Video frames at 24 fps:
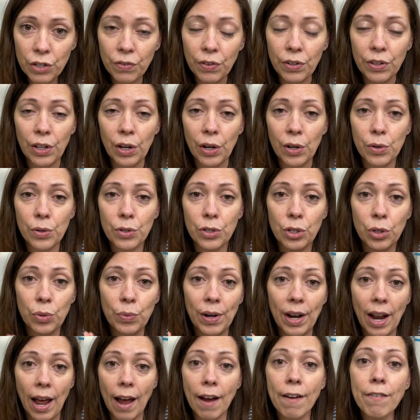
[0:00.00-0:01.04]
for those who
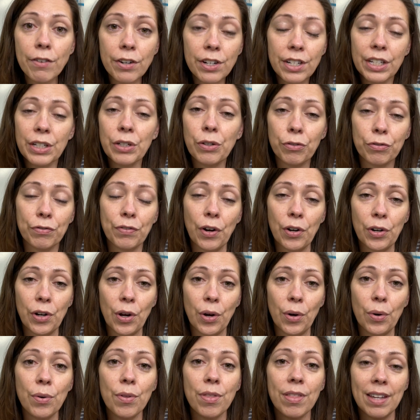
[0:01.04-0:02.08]
in every single
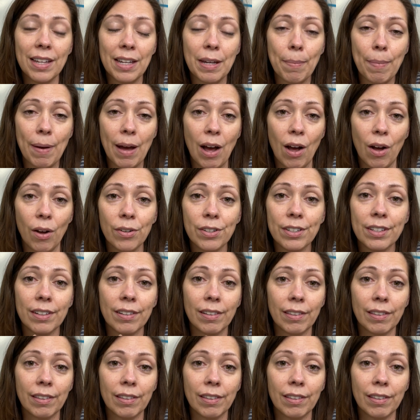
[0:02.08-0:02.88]
photo think about